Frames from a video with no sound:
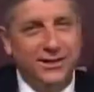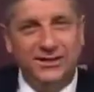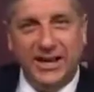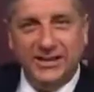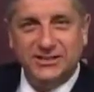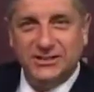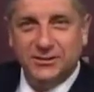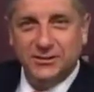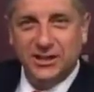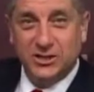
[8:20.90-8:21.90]
Yes,
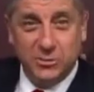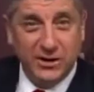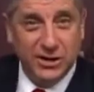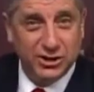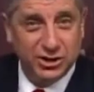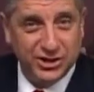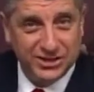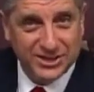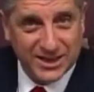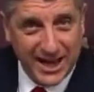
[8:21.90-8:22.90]
it's because
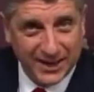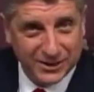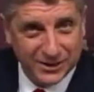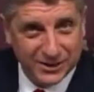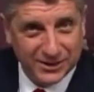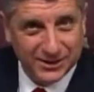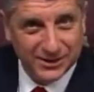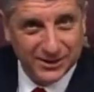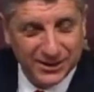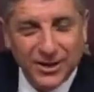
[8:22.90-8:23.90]
she's that good.
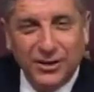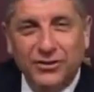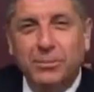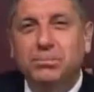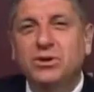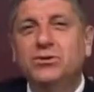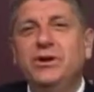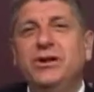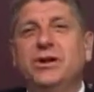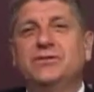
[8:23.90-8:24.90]
The
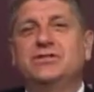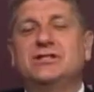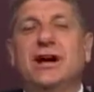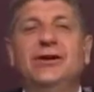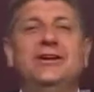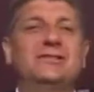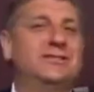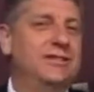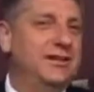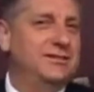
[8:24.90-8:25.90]
beauty of stare
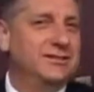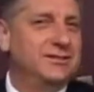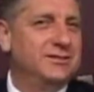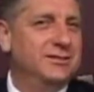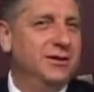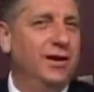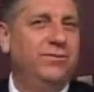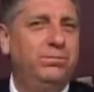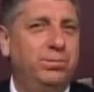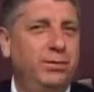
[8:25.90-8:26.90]
decisis,
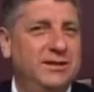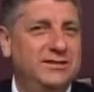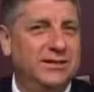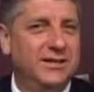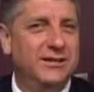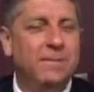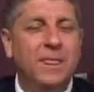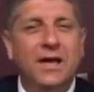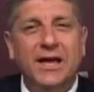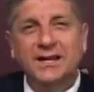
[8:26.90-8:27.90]
of precedent,
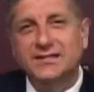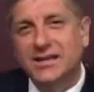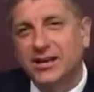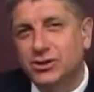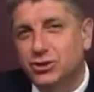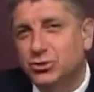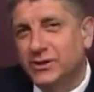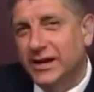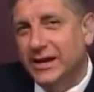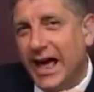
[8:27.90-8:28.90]
is that you
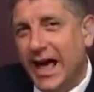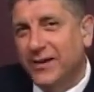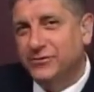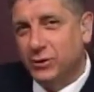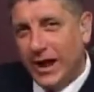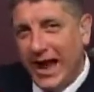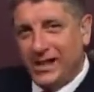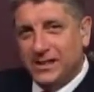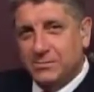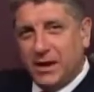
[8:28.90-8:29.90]
can have your
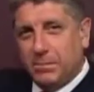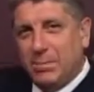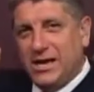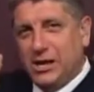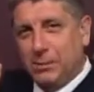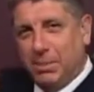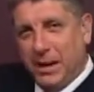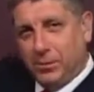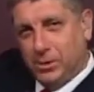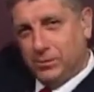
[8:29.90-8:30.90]
Ally McBeal
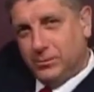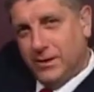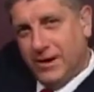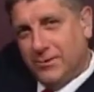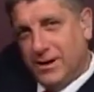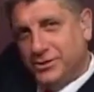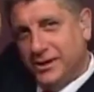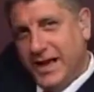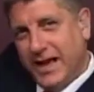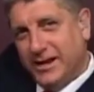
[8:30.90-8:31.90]
bubble right around
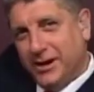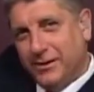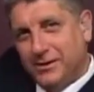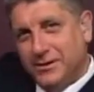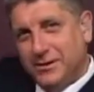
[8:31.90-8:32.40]
your head here.